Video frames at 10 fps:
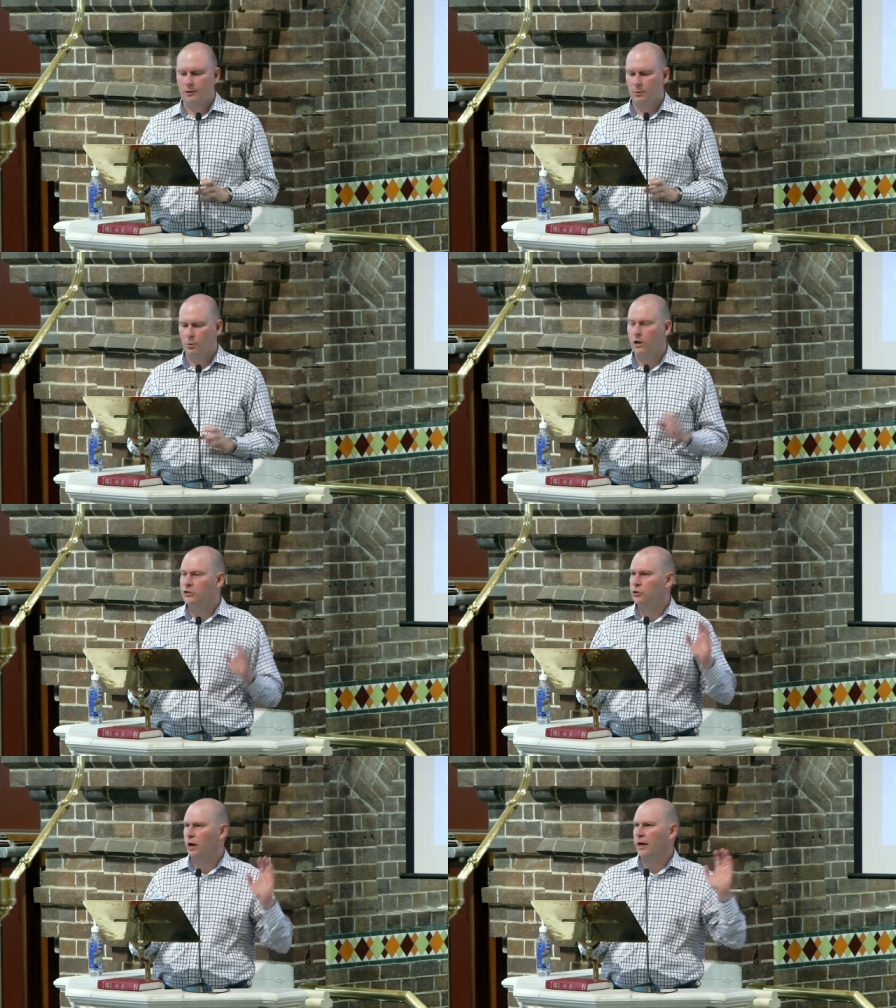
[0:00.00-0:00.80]
One
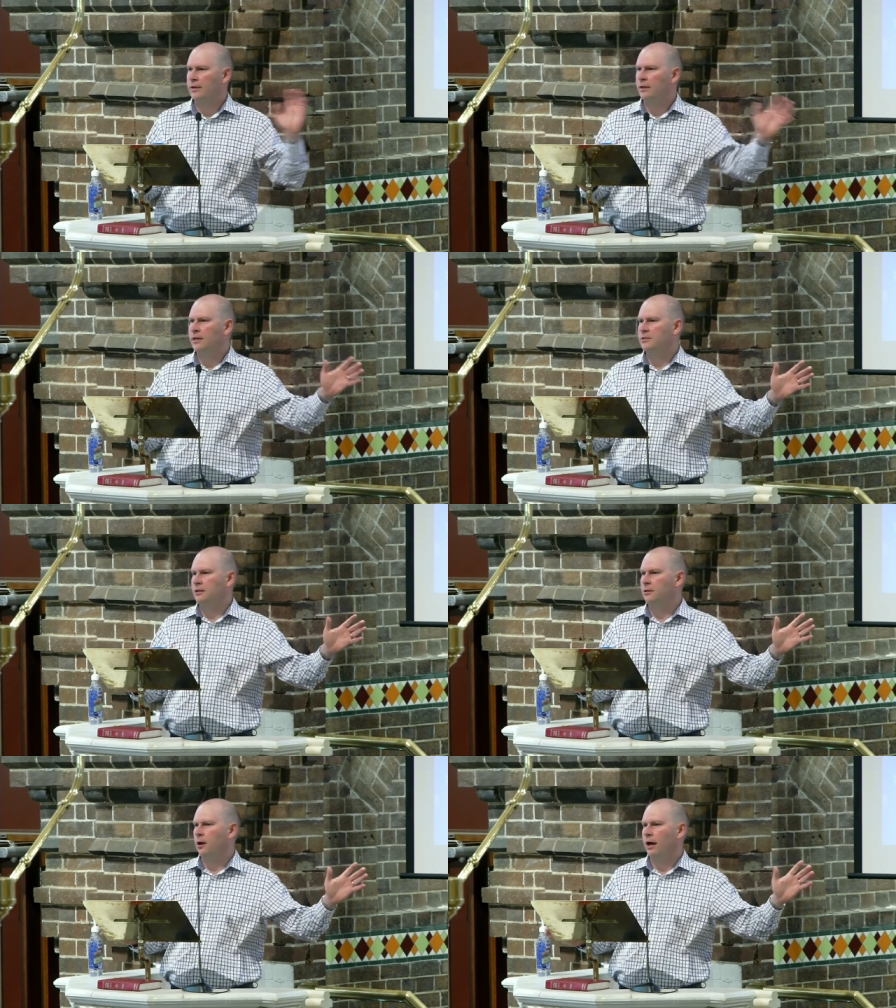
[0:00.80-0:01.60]
train leads to
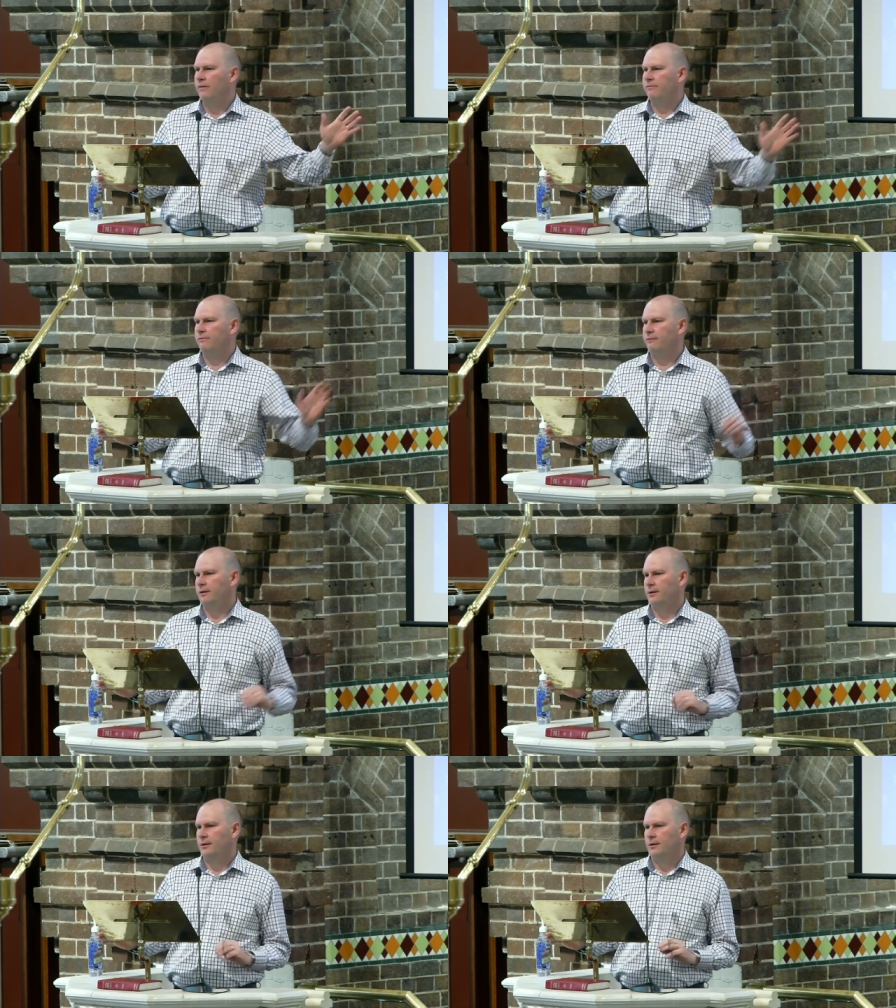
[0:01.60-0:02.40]
life,
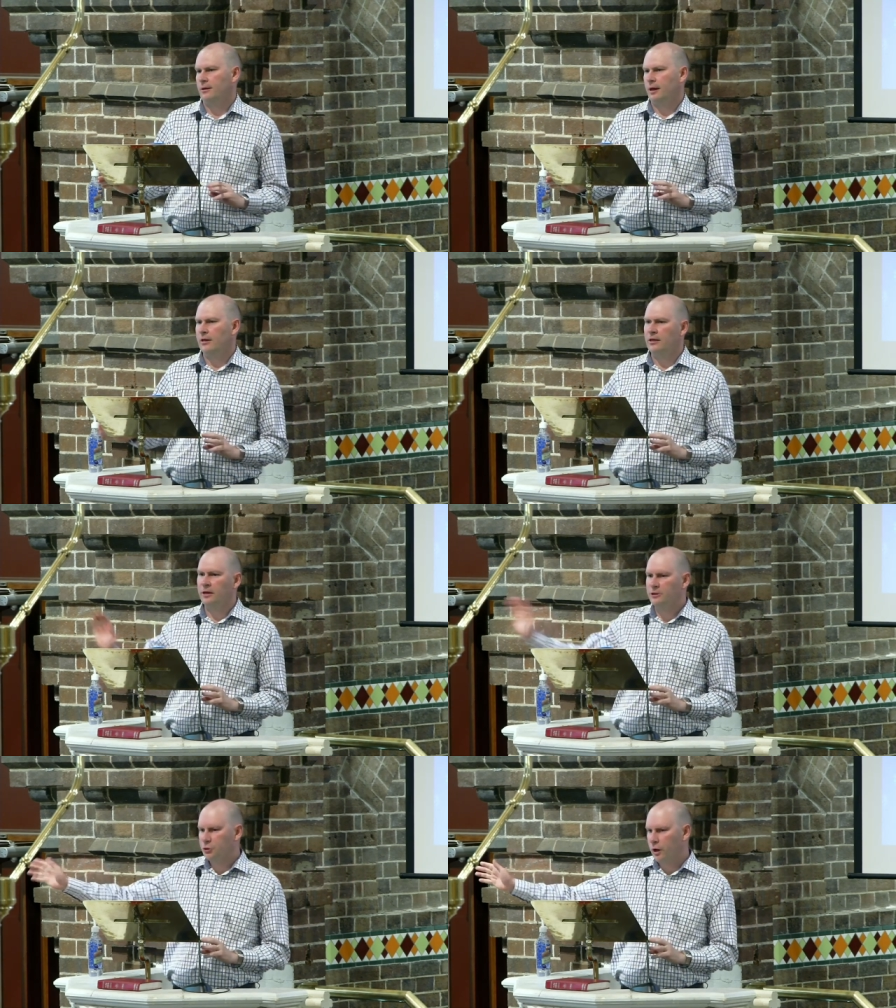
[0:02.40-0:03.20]
and the
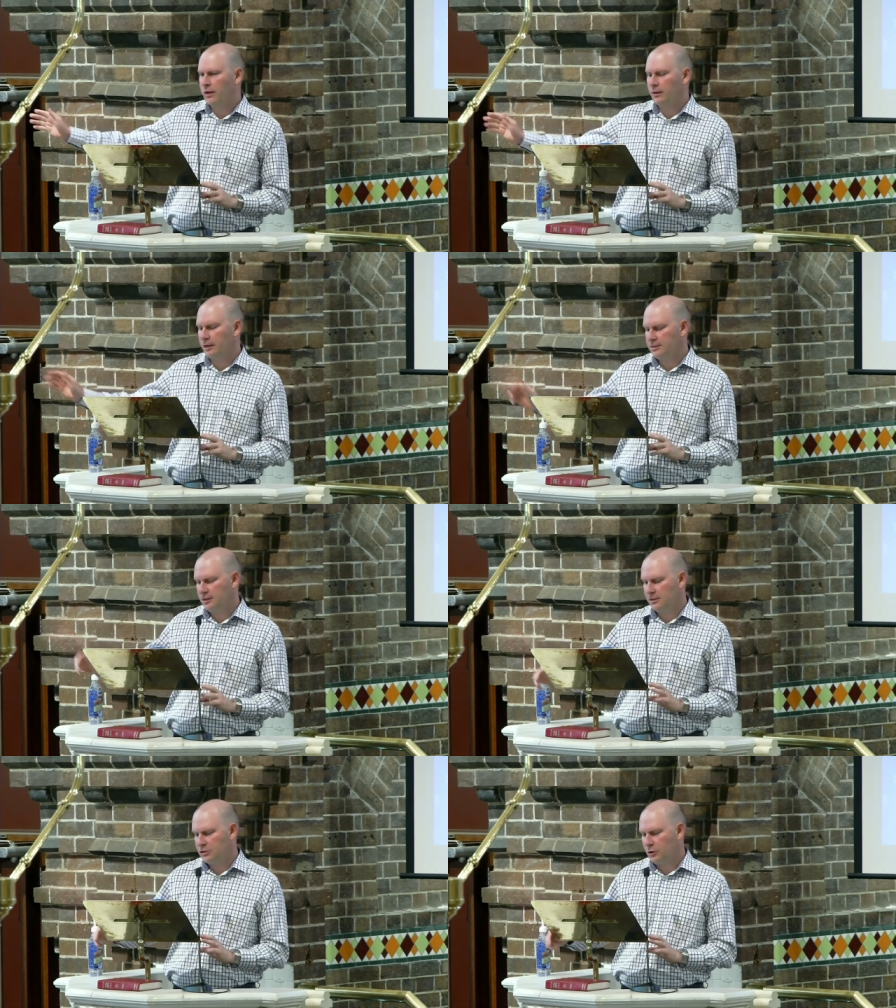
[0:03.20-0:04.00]
other train leads to
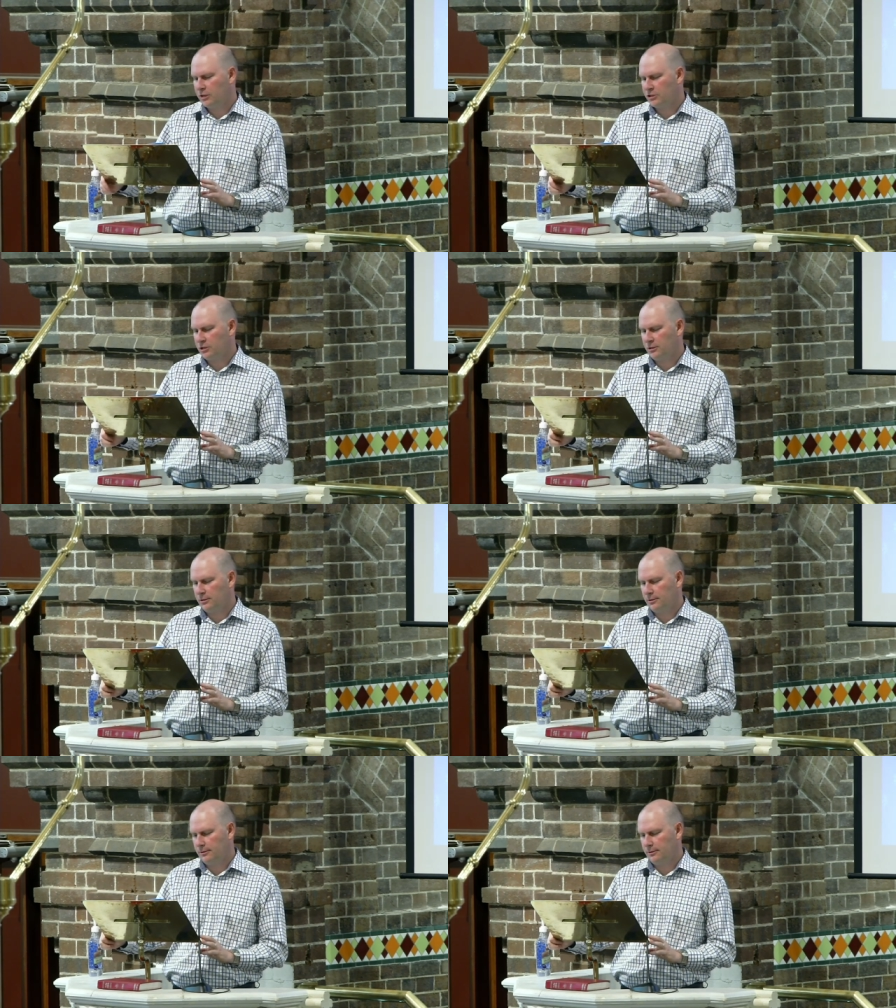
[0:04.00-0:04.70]
destruction.